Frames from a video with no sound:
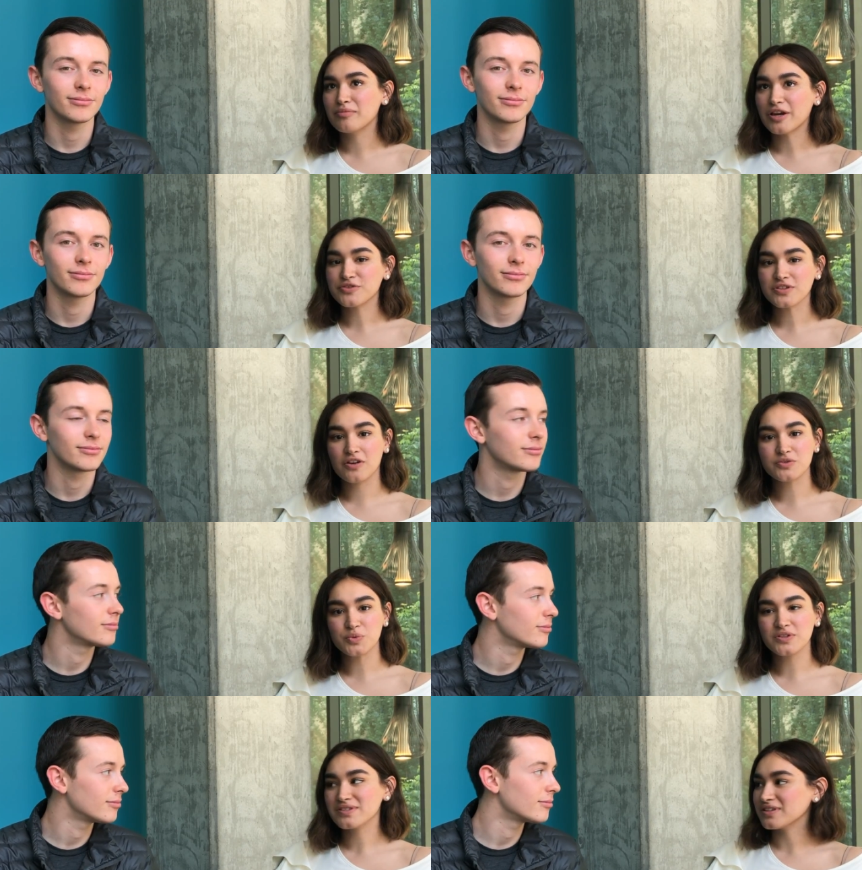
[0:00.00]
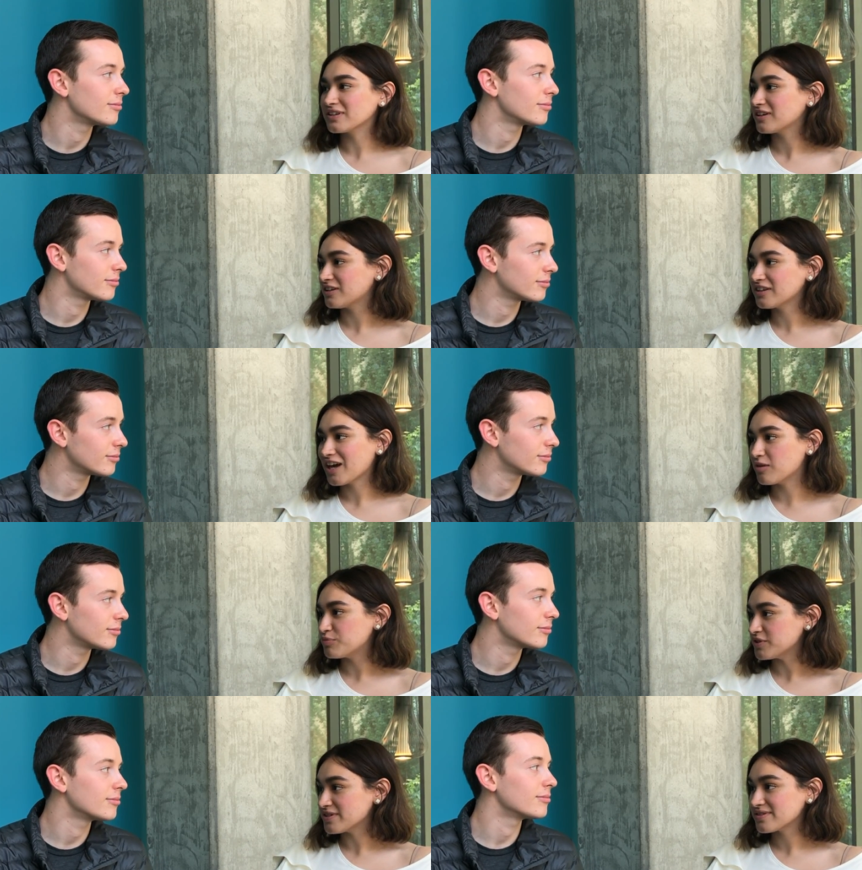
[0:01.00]
Speaker 1: Microsoft was like in
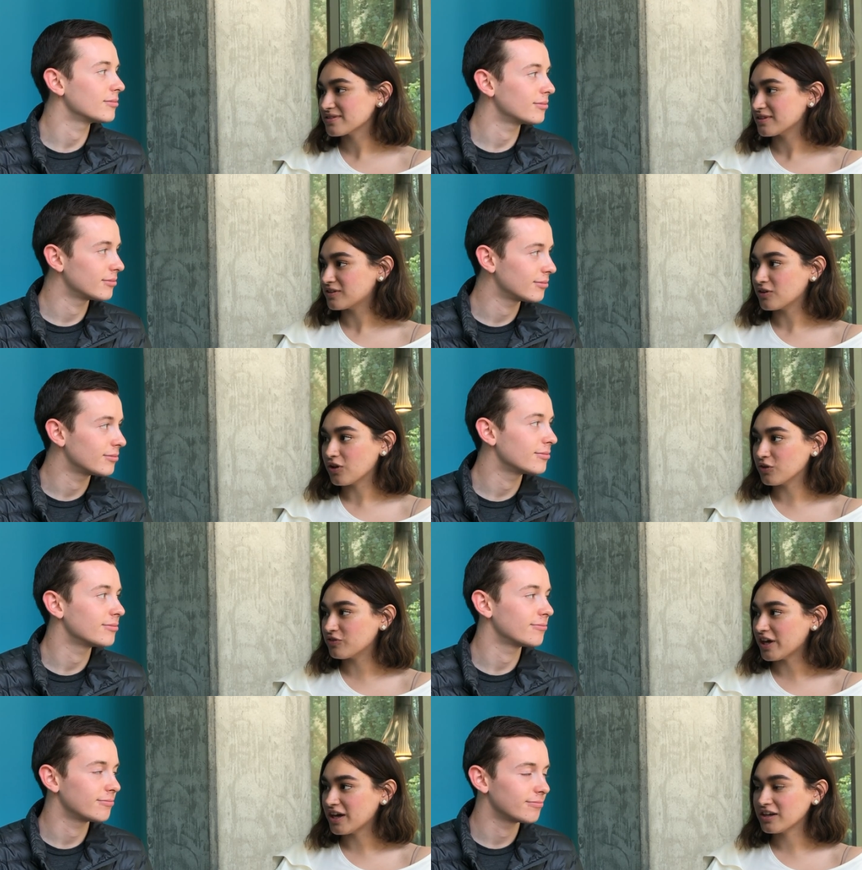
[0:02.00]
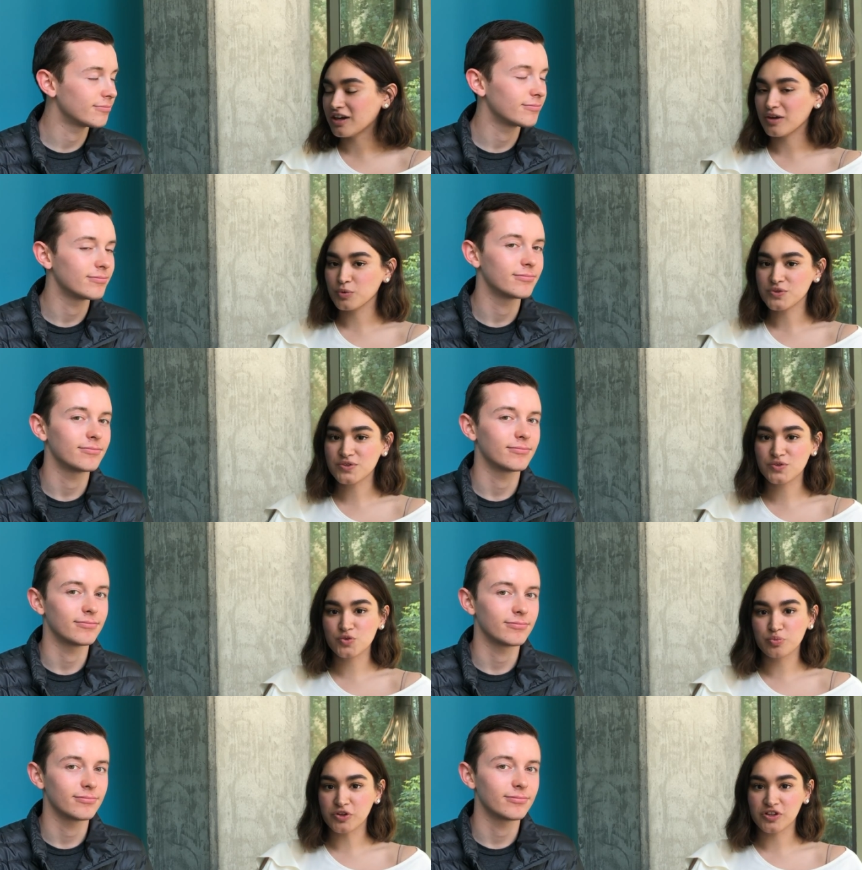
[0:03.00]
campus and all of that, I was
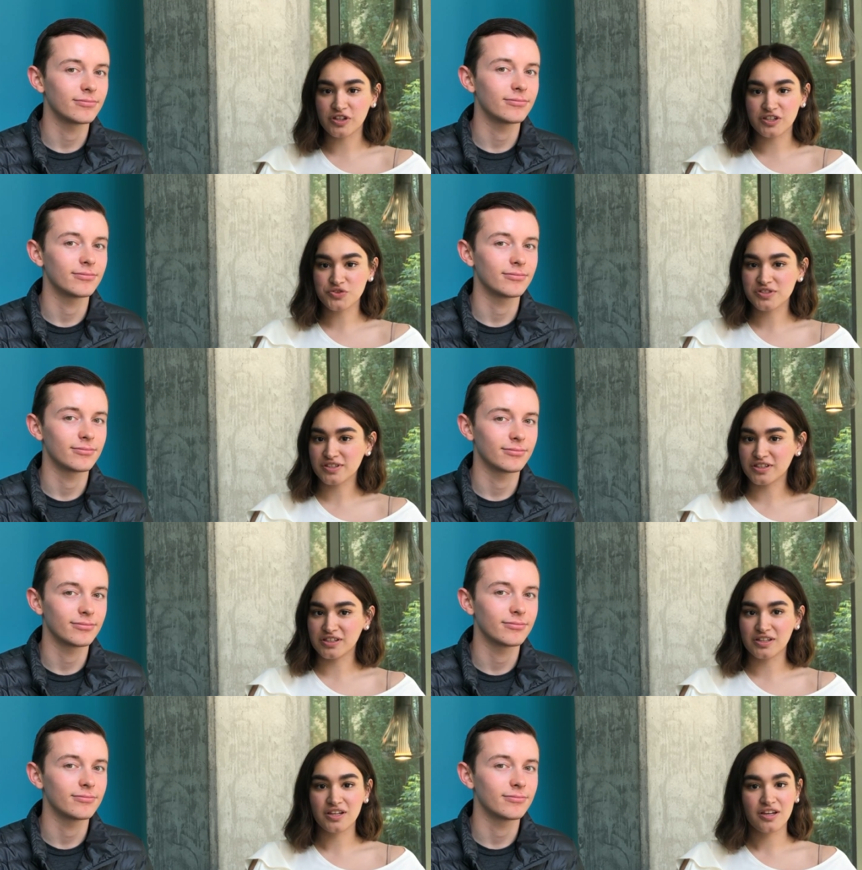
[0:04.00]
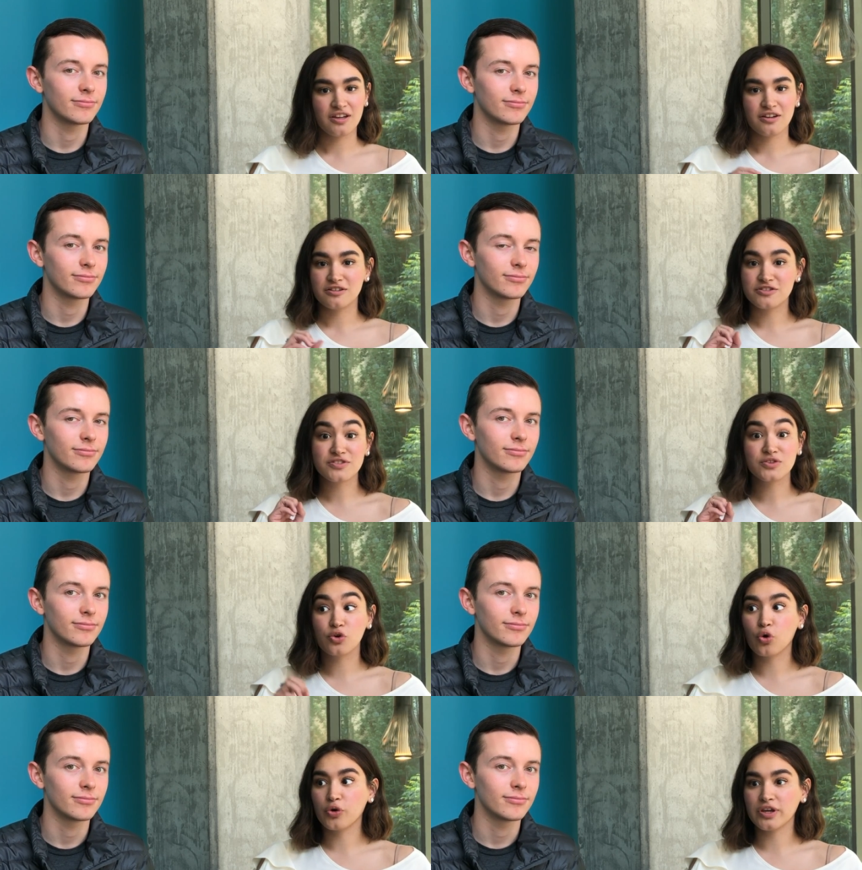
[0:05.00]
super interested in
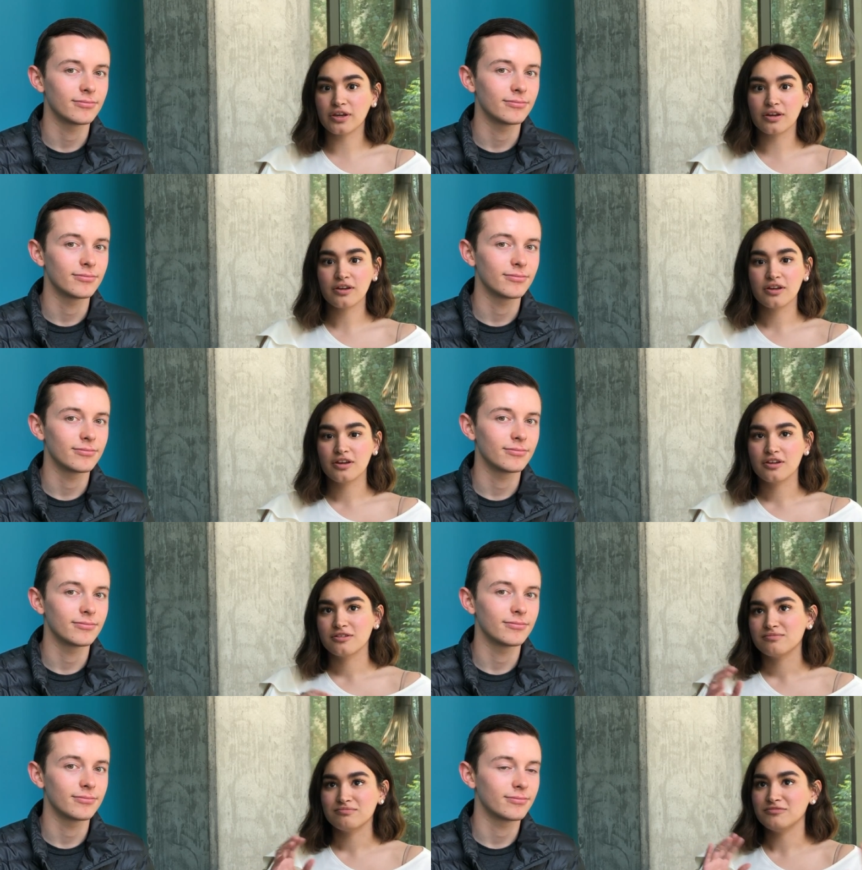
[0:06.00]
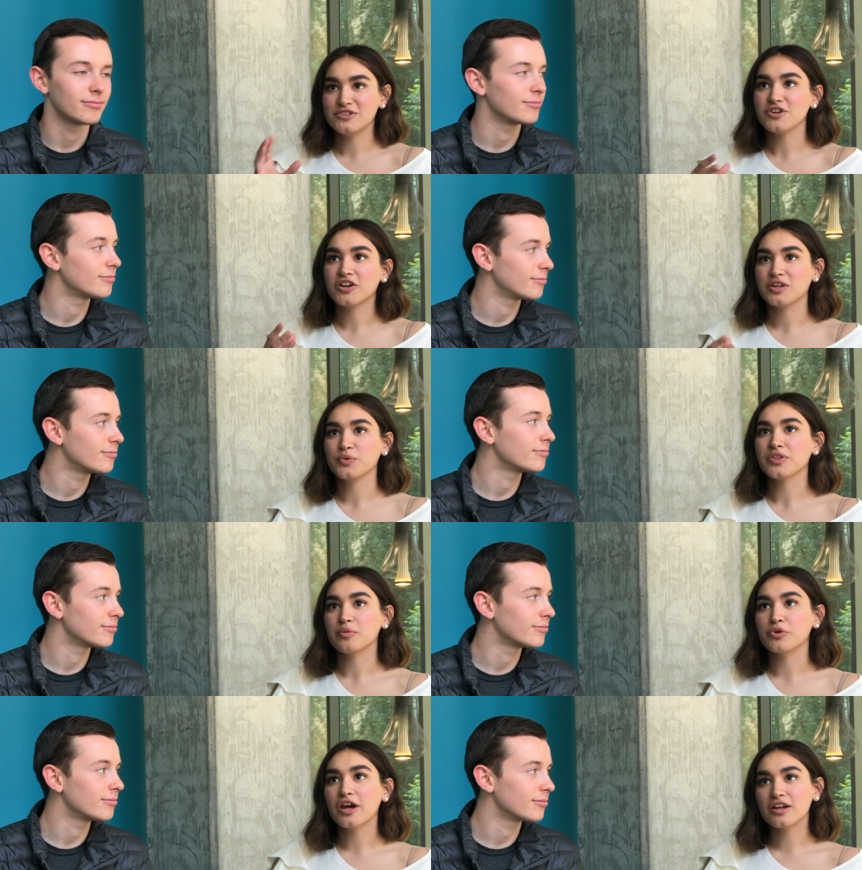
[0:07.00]
just going and talking with
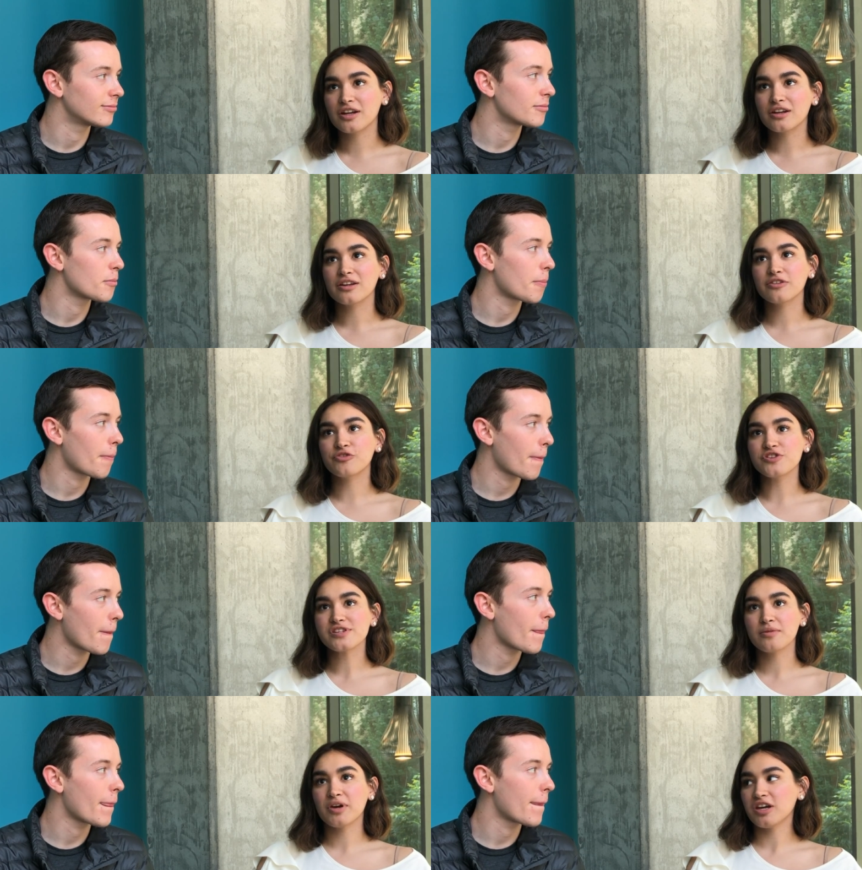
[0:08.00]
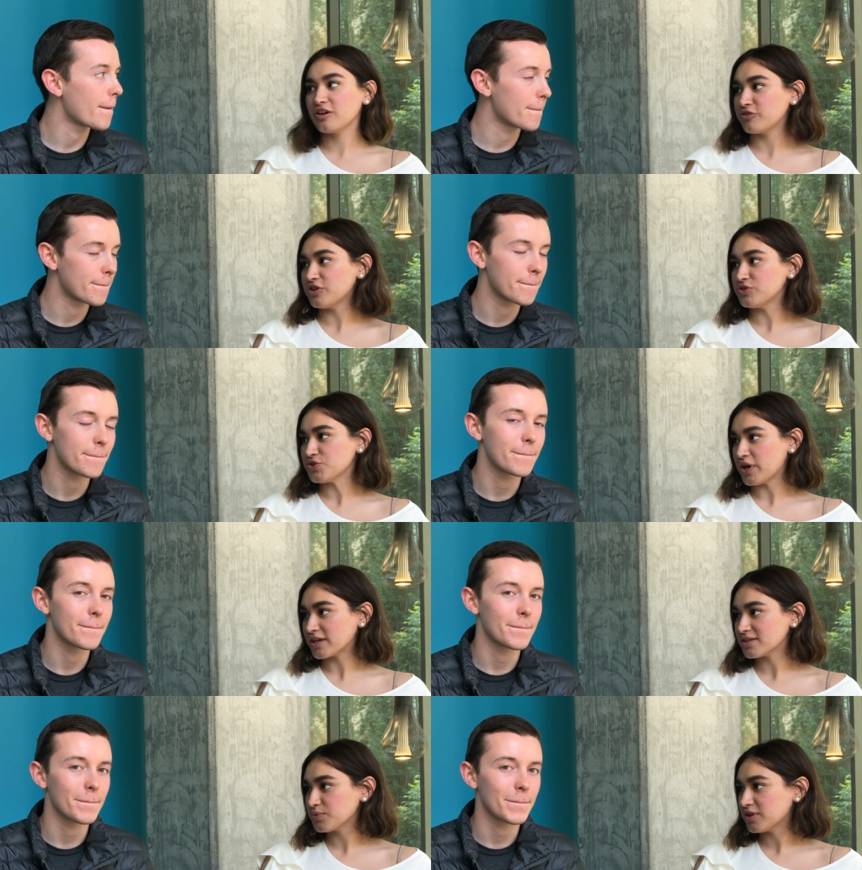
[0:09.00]
them, right? And the first time I ever
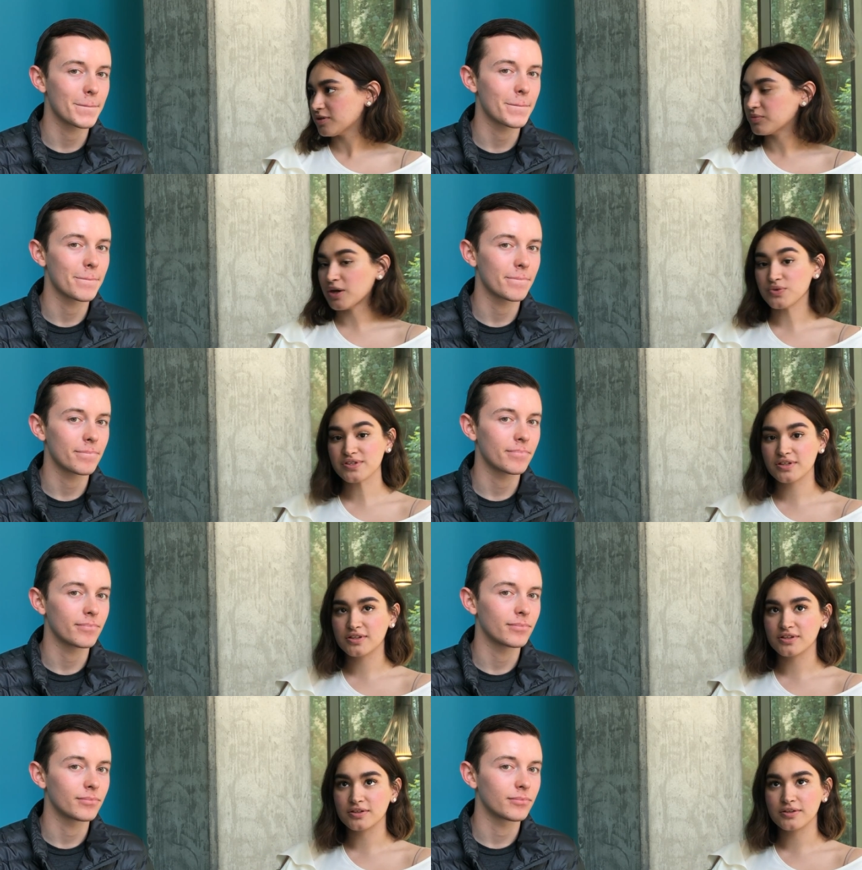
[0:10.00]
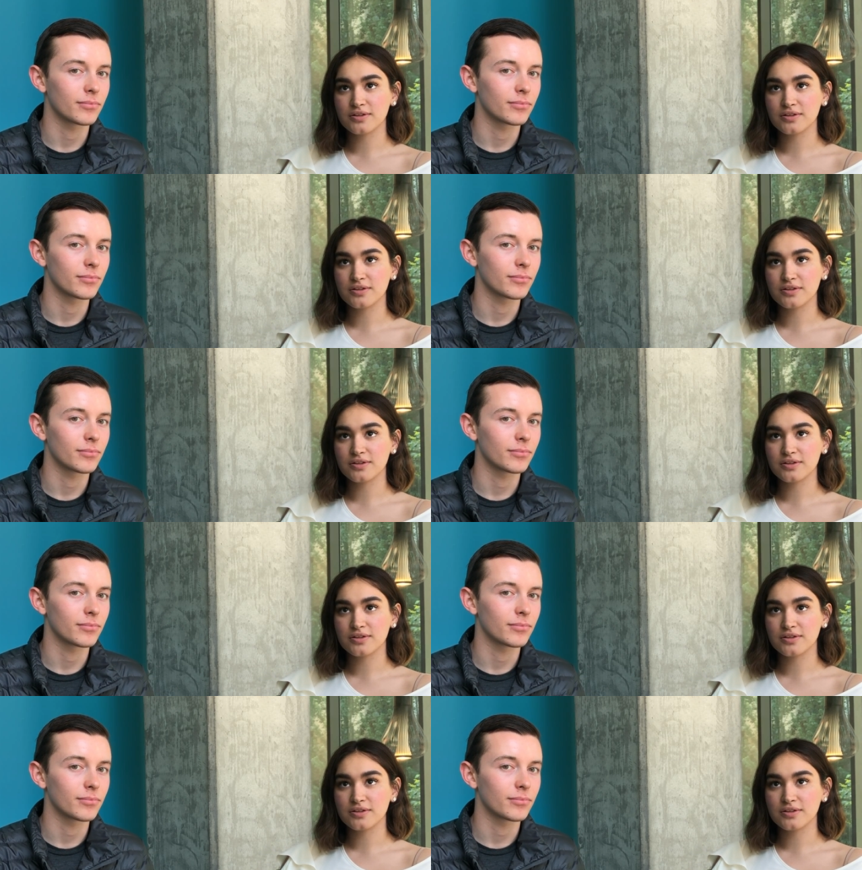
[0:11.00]
interacted with them, I was a